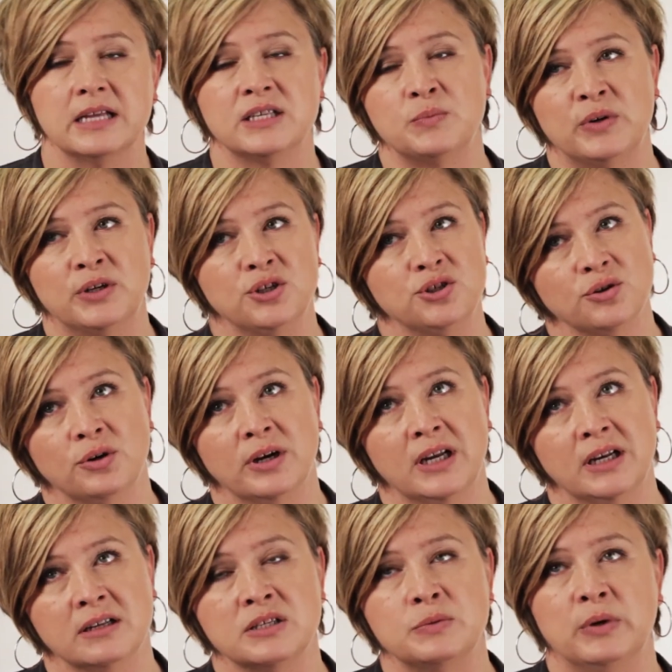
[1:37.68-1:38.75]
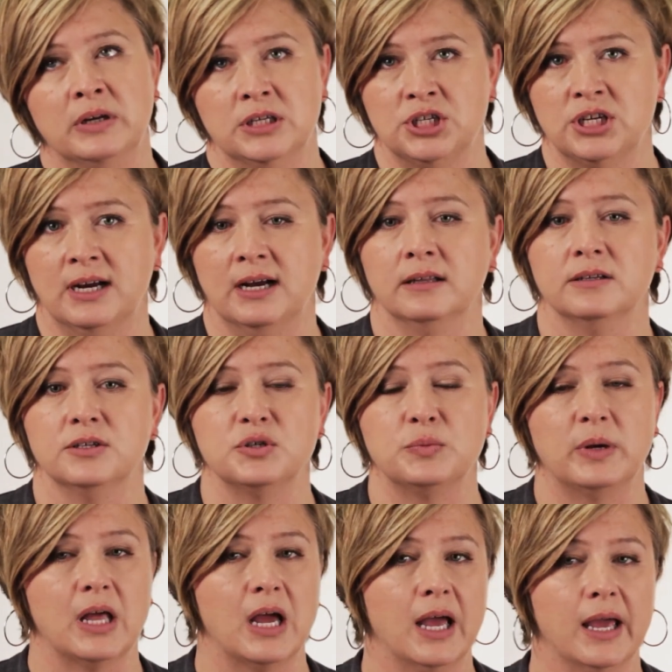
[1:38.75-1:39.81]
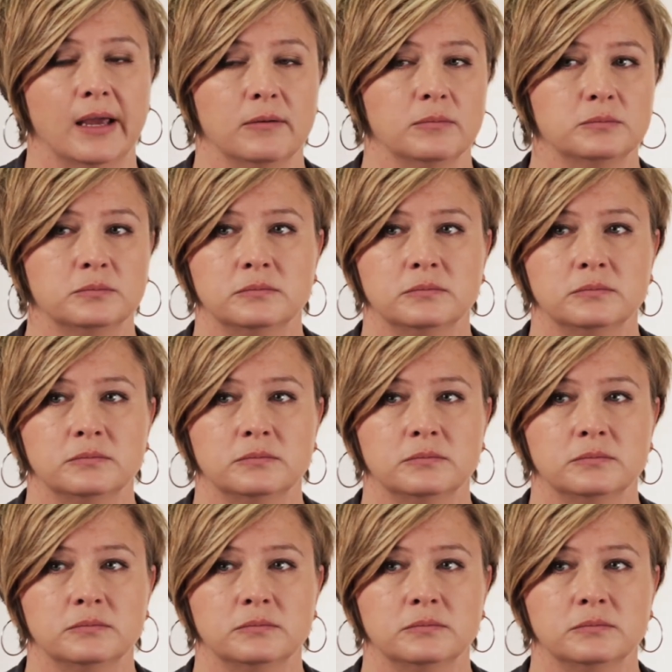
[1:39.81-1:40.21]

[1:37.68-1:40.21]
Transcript: It's been a joy and it's been a challenge, but I,